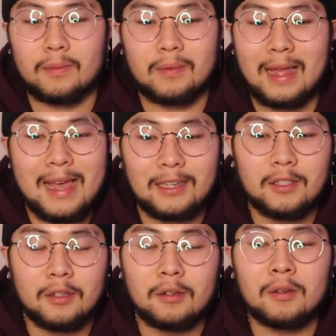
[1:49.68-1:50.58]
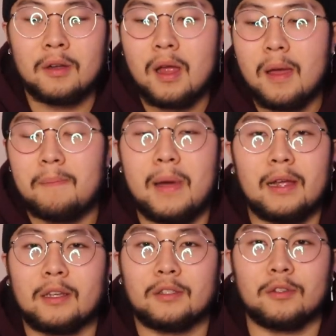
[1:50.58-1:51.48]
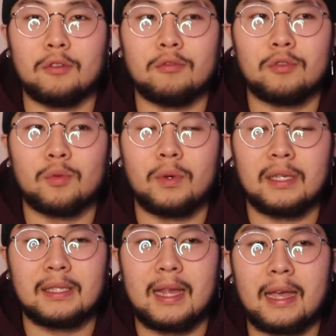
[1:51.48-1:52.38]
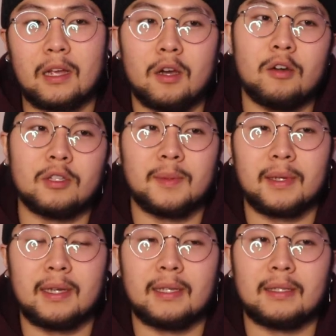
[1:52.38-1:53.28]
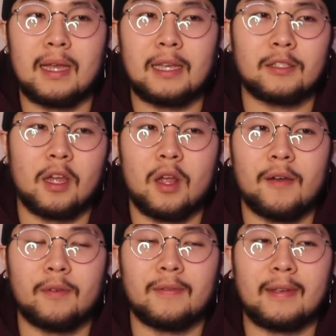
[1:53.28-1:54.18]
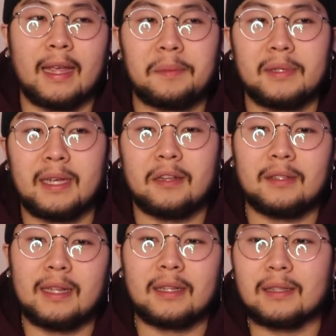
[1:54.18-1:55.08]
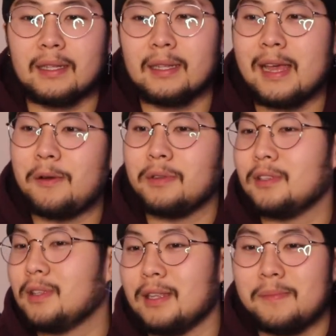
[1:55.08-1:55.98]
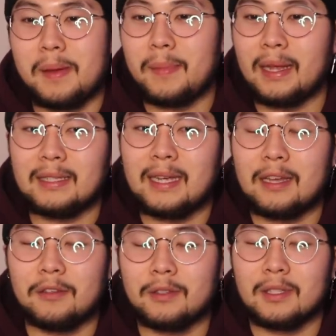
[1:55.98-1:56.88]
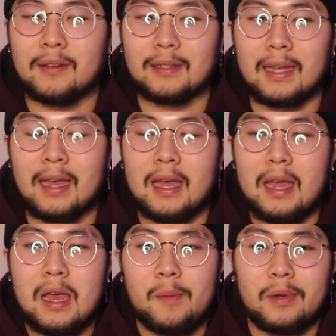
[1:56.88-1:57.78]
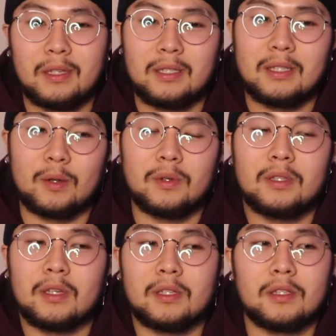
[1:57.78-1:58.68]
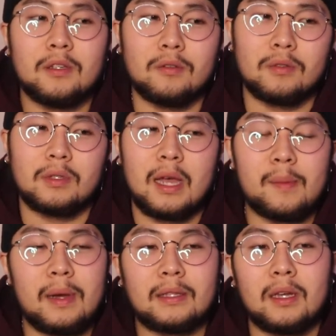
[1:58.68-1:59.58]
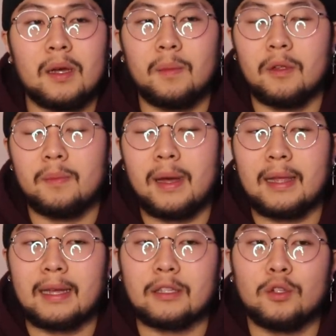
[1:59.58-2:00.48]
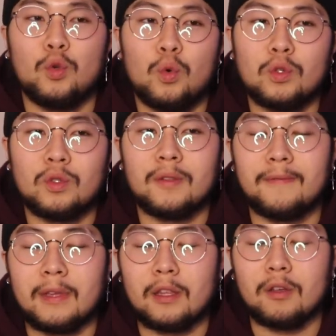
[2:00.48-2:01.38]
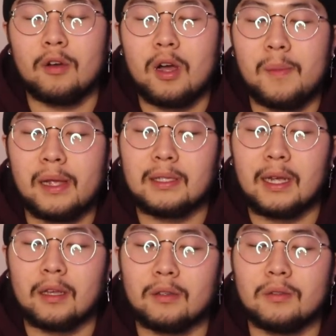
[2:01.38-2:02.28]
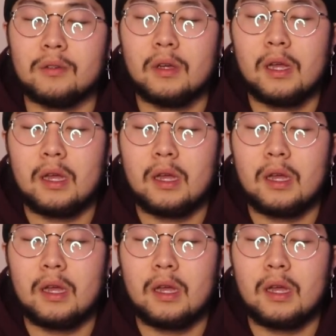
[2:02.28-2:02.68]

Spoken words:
last year, my excuse was like, oh, it's because I started off of a gaming channel, then I deleted that one, did my main channel and stuff like that. But it's just like, what's the excuse? I'm about to upload my like 200th video on my channel.